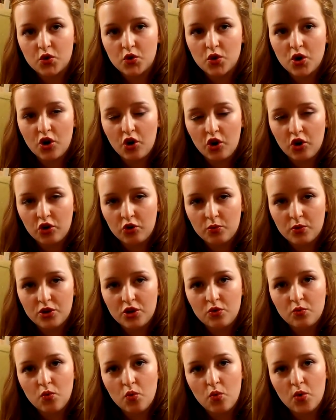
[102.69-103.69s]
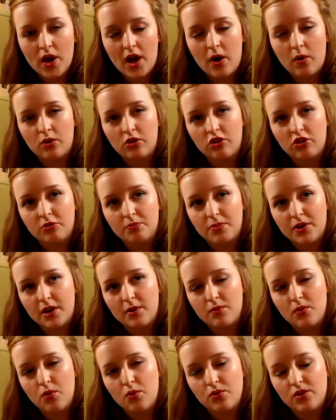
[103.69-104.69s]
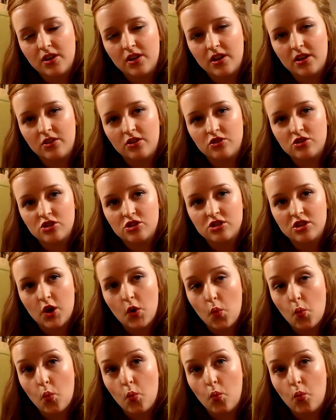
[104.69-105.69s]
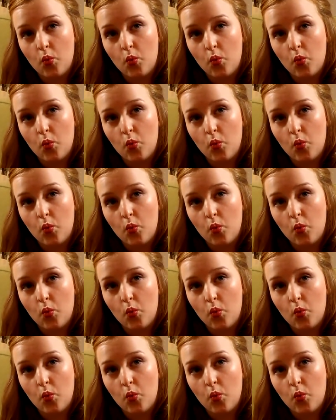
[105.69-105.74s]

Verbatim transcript: grass when you walk out on a spring morning and you're just like,